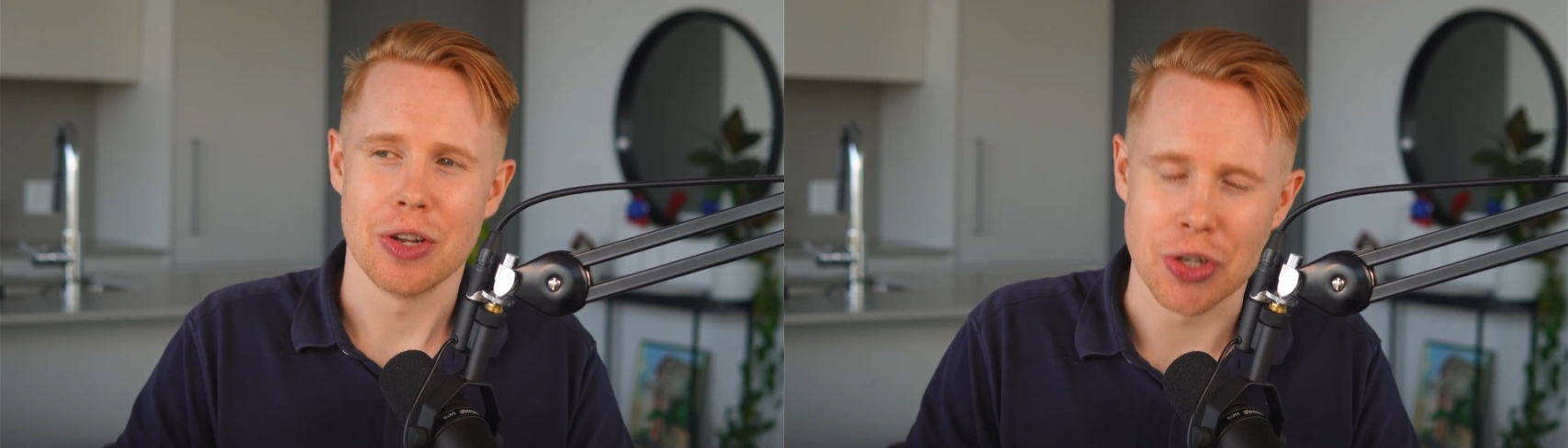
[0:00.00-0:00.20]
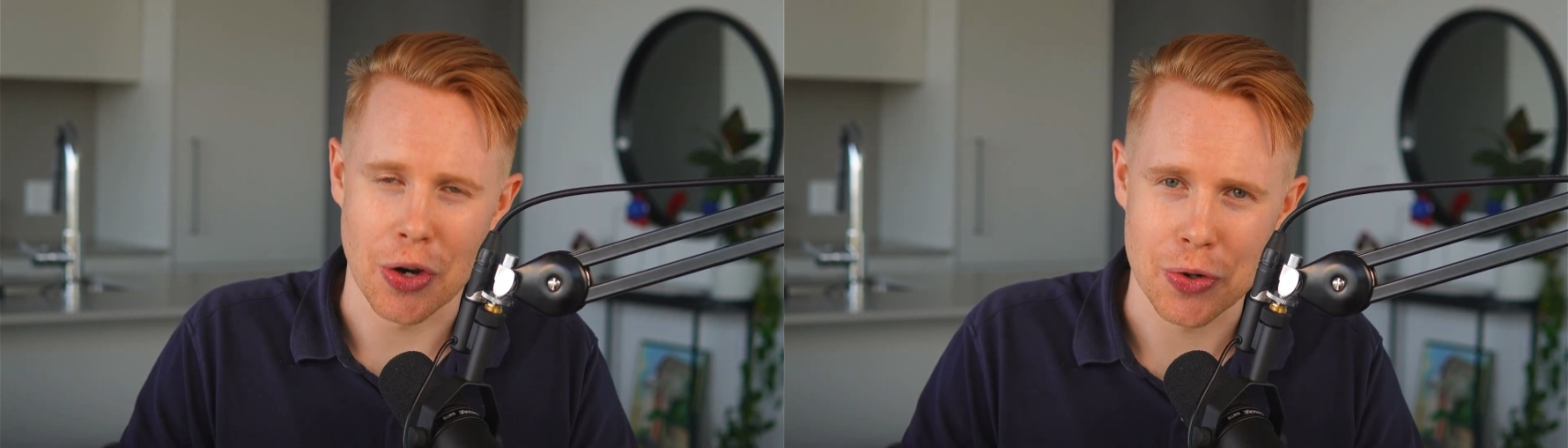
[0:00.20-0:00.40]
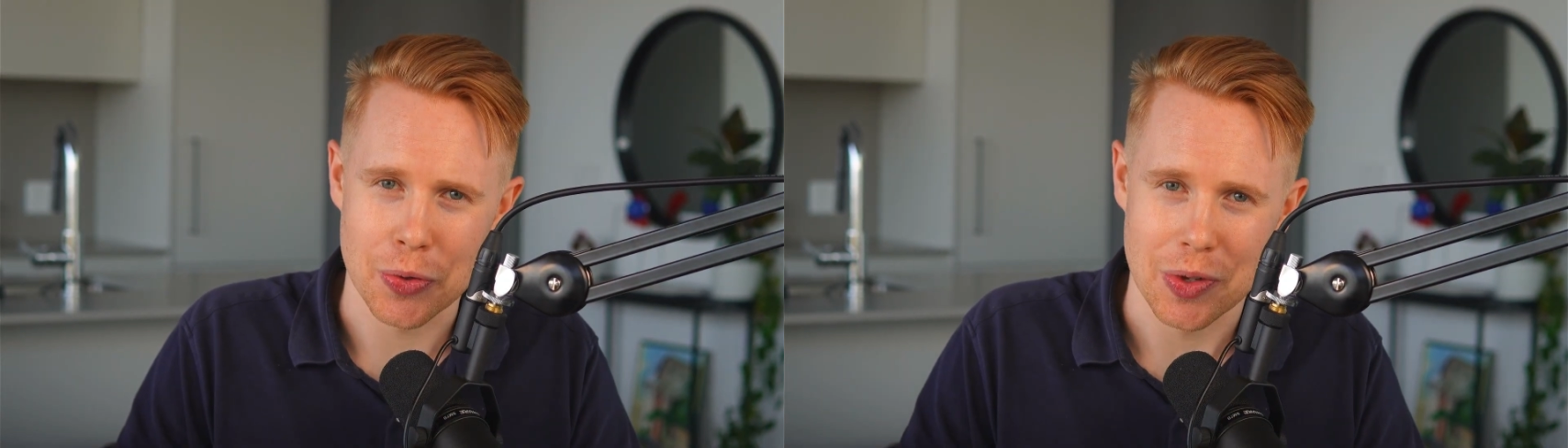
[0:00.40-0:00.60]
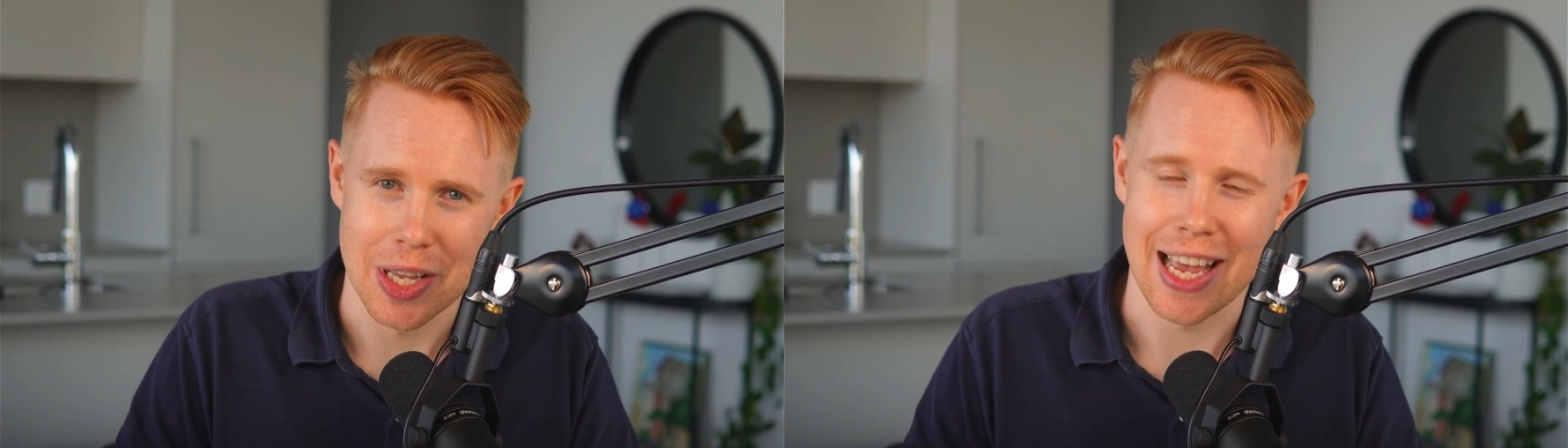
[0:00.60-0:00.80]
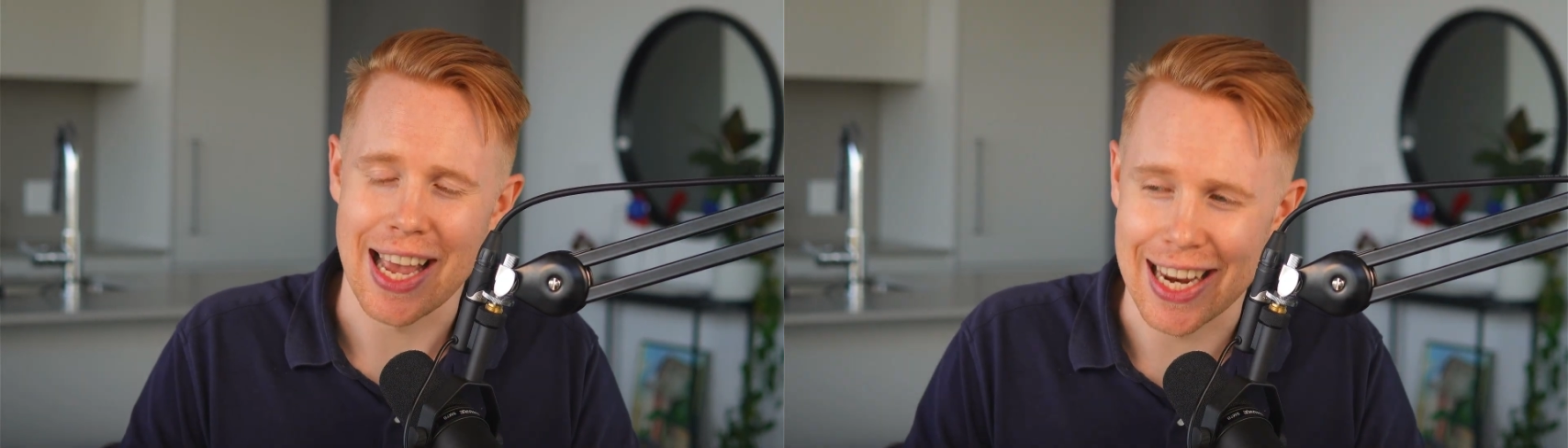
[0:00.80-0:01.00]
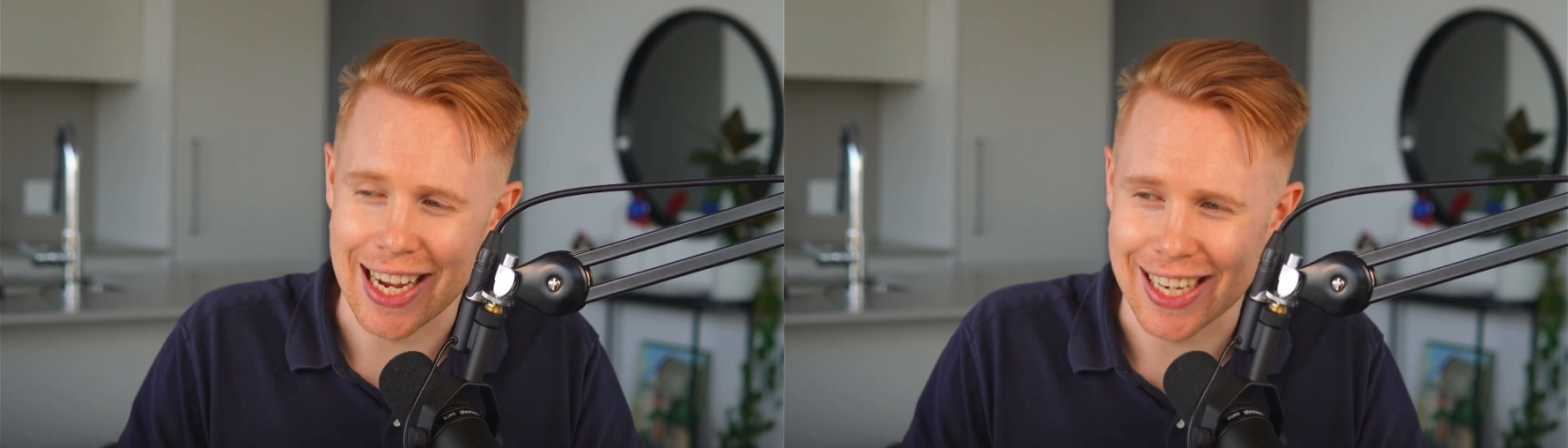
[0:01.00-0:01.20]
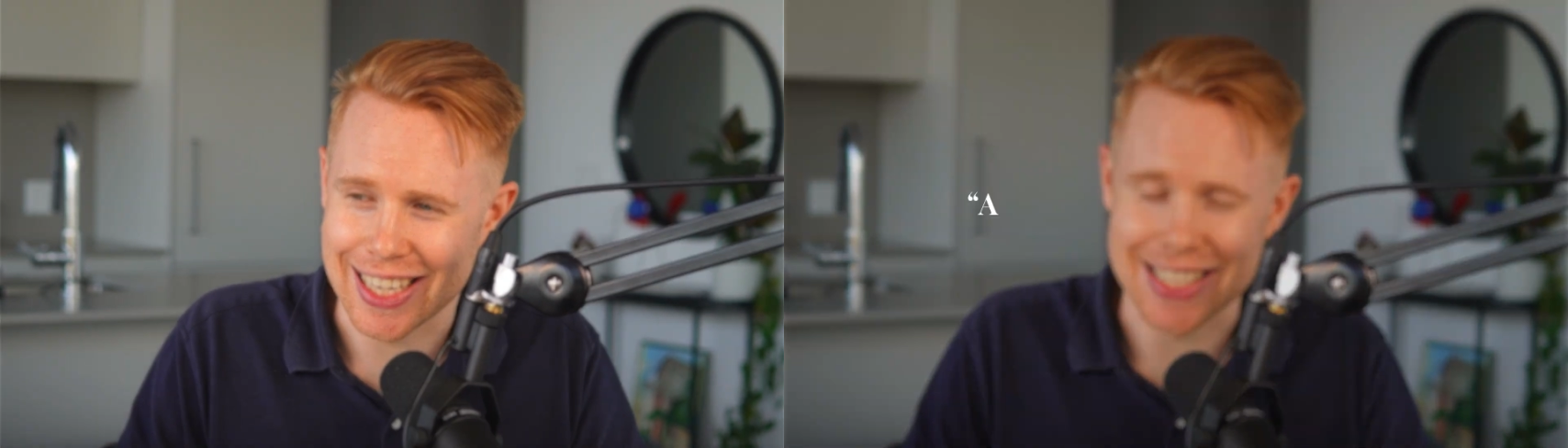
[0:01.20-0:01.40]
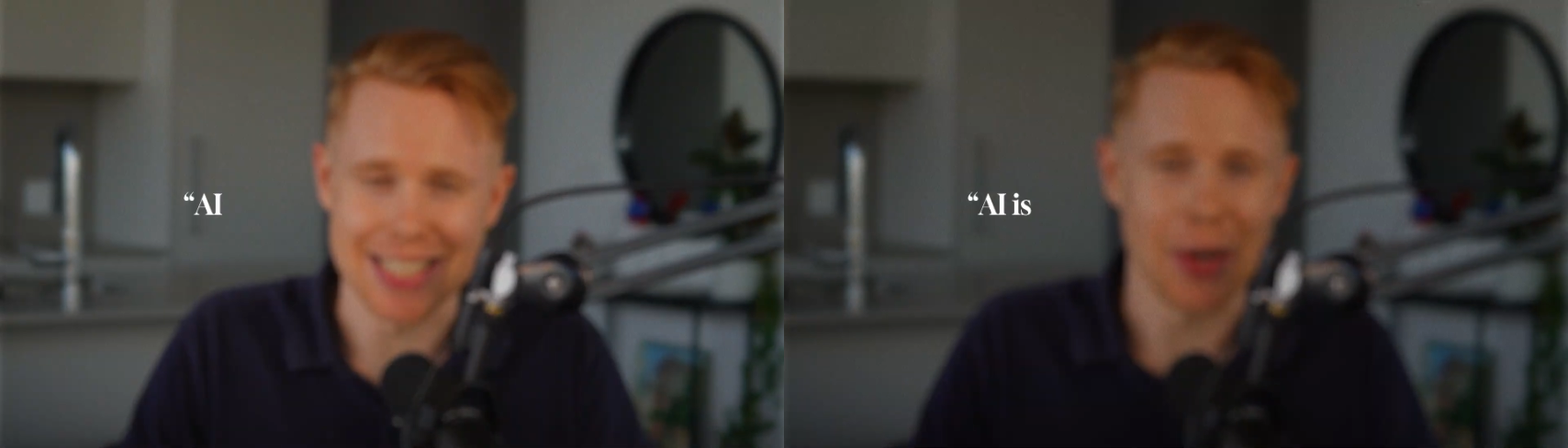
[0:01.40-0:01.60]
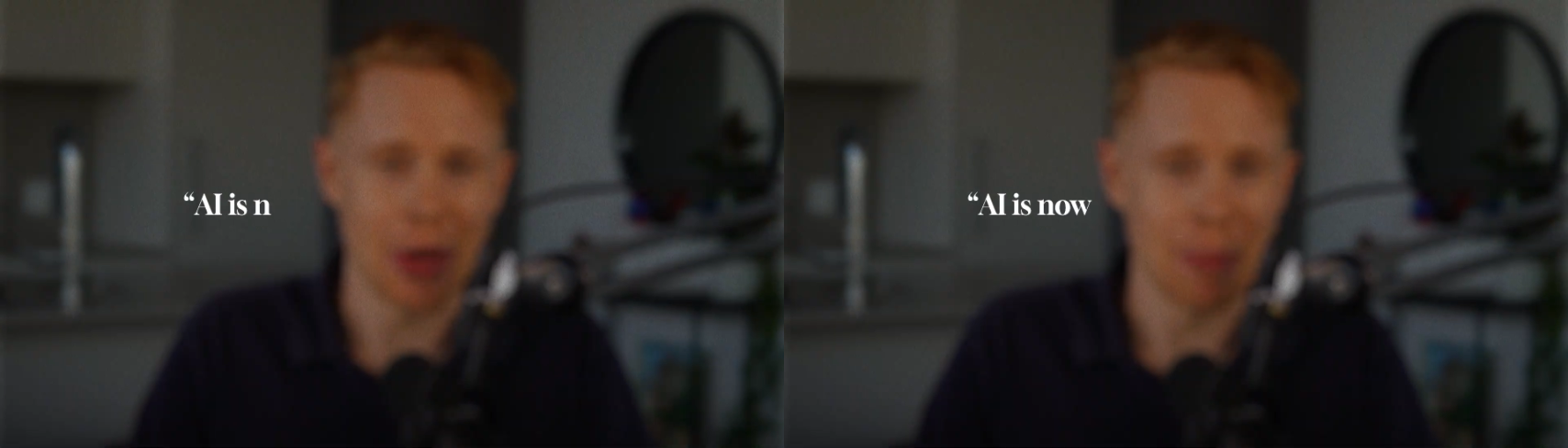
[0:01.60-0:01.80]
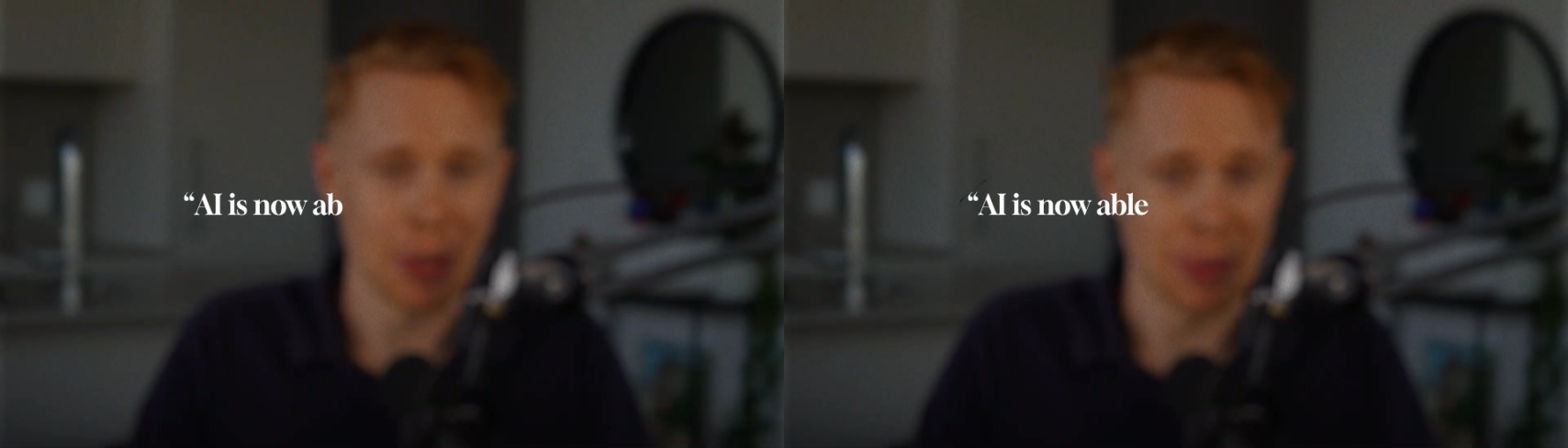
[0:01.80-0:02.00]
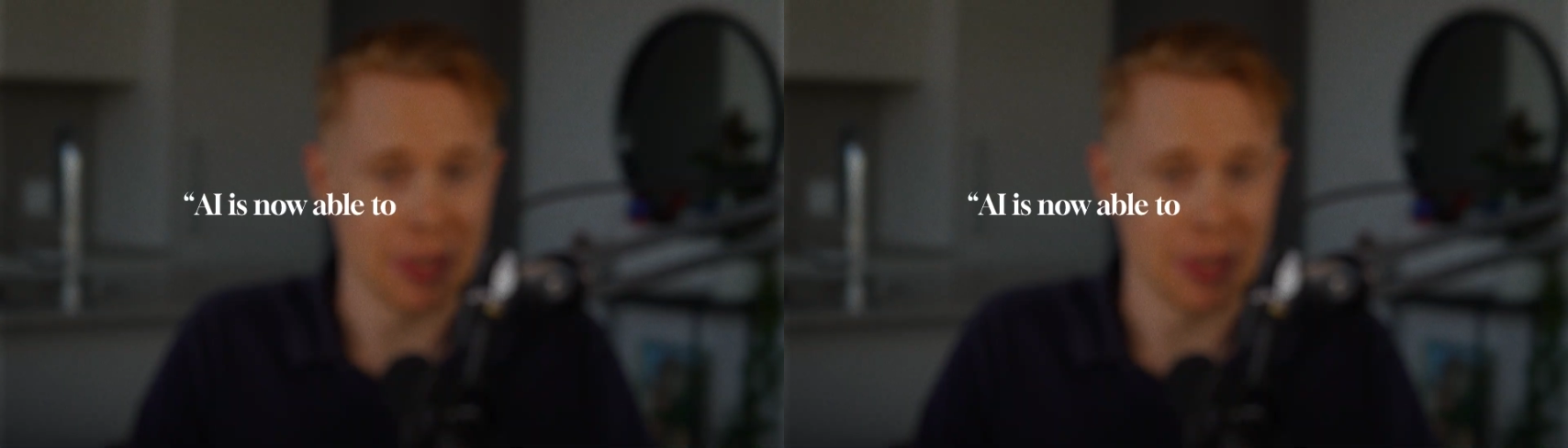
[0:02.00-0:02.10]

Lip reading: Jono, AI is now able to